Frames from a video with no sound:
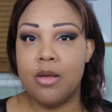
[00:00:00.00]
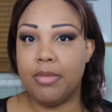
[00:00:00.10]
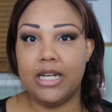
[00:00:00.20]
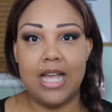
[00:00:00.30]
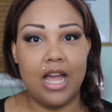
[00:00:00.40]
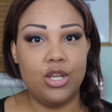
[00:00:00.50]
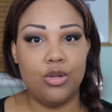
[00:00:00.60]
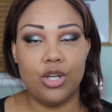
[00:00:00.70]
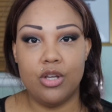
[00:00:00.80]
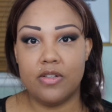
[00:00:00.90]
But again,
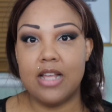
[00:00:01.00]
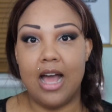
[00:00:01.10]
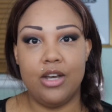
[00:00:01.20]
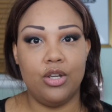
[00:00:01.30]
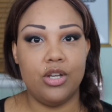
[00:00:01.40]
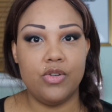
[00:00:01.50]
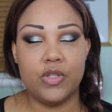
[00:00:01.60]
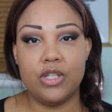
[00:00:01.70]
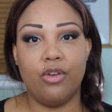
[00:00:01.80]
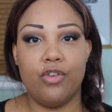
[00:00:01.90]
you can use that, you can
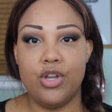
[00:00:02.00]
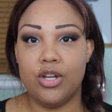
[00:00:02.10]
use silver,